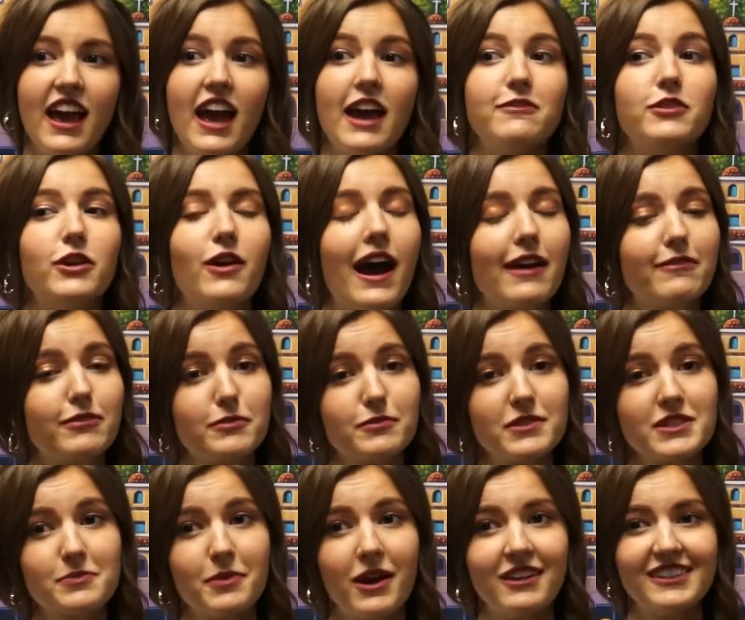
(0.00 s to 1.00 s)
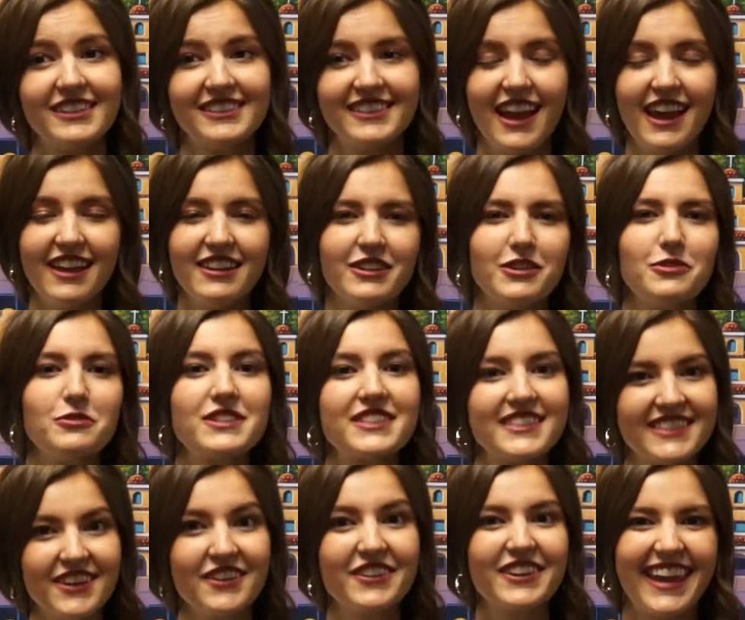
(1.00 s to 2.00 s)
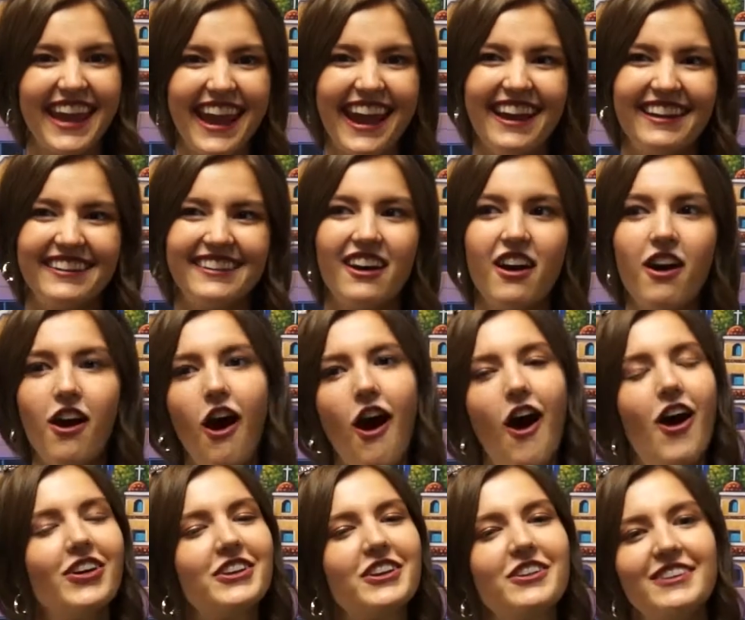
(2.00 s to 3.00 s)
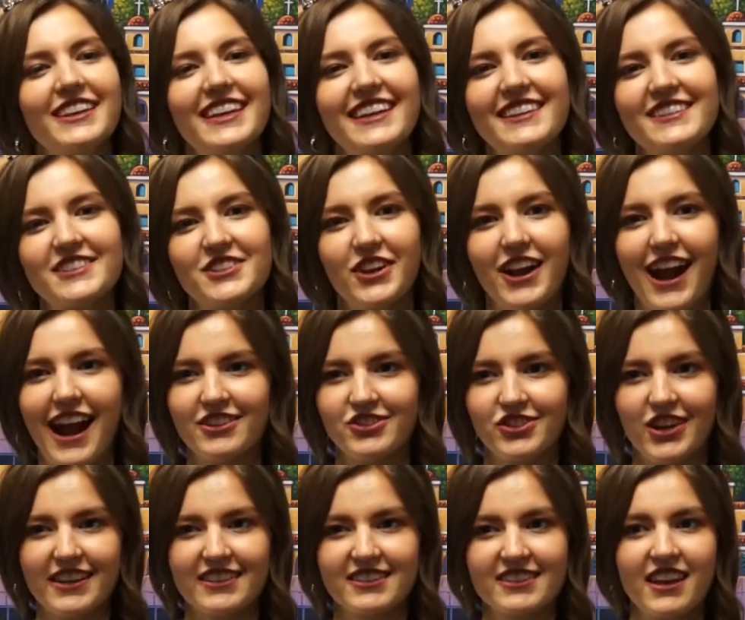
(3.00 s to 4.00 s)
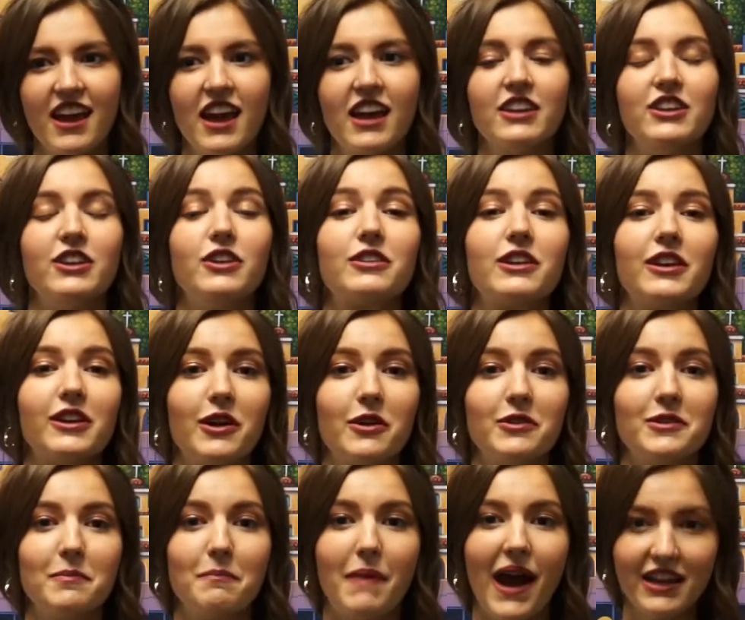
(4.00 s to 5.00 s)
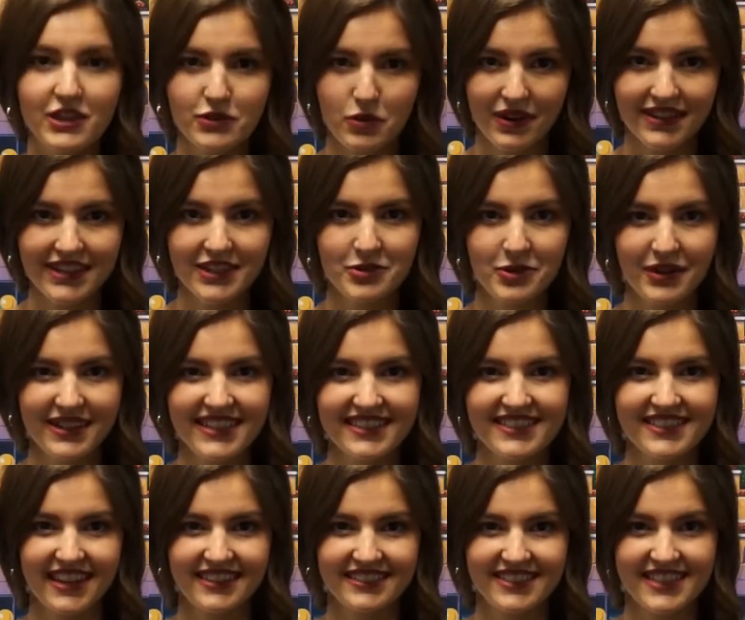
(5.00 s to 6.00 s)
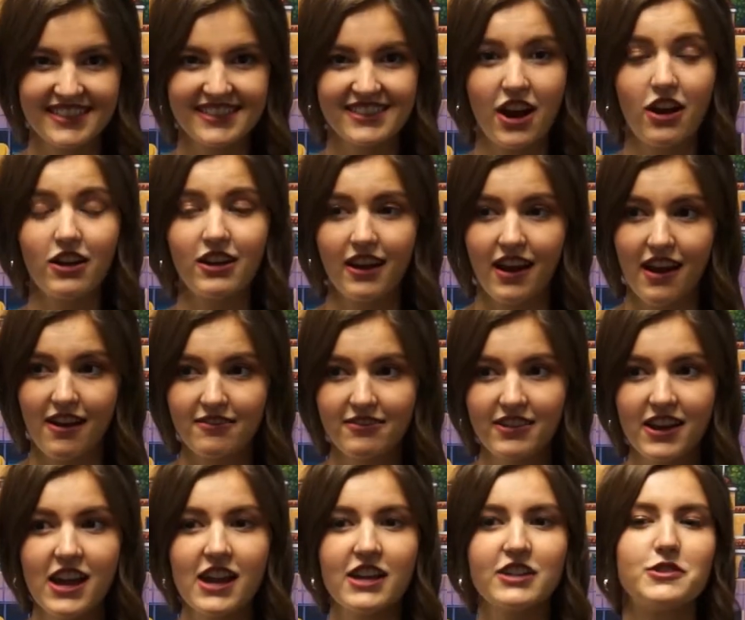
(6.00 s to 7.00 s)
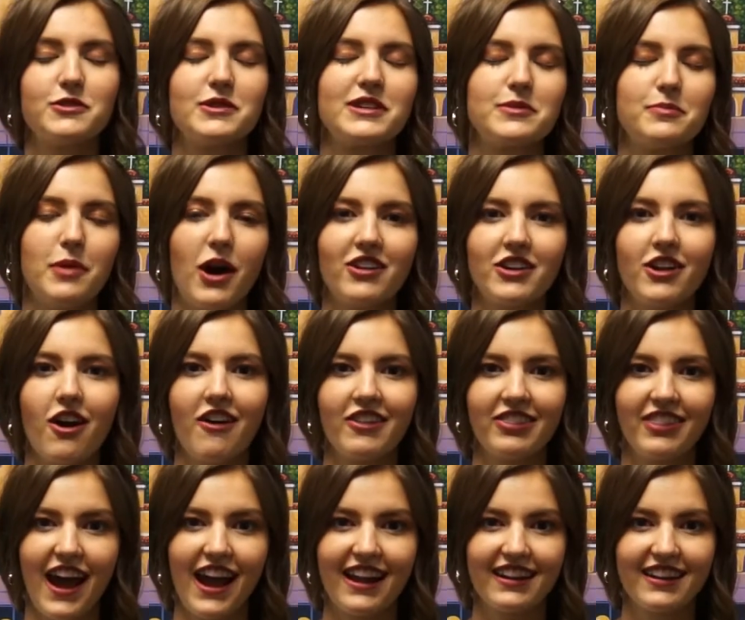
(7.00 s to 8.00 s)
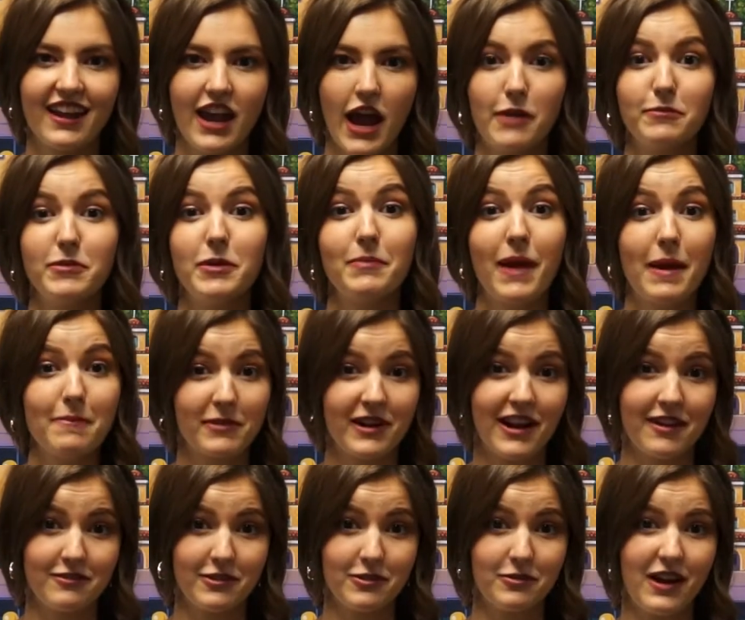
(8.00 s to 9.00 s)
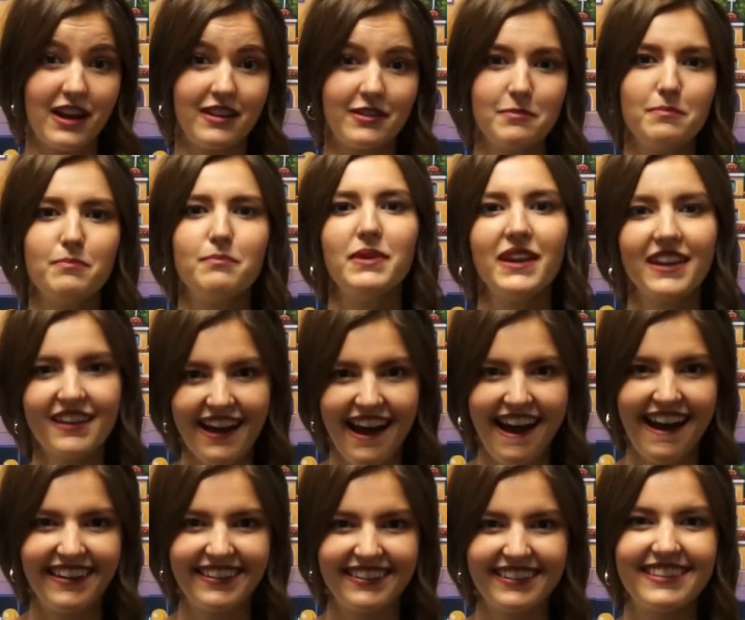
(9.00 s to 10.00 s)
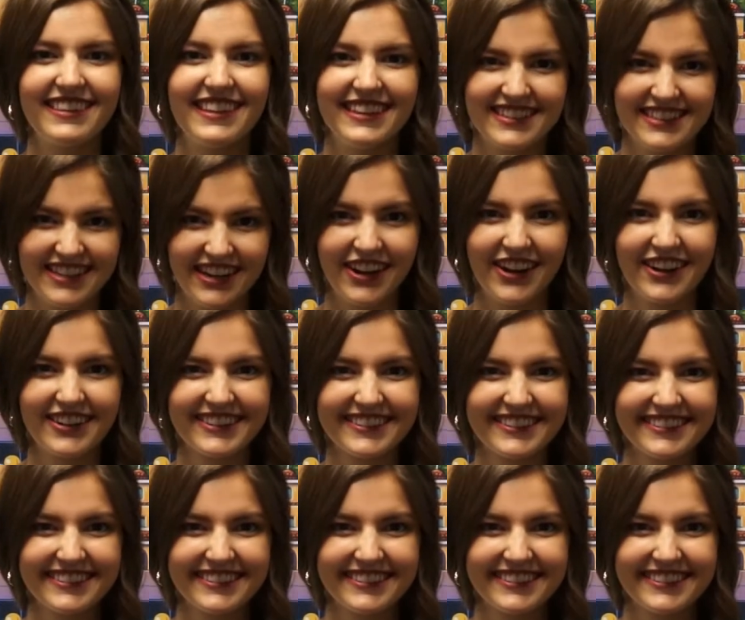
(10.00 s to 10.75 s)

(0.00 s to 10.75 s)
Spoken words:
If you haven't responded yet, you still can. All you need is your address. You can go to my2020census.gov to respond online. And remember everyone, be kind this year.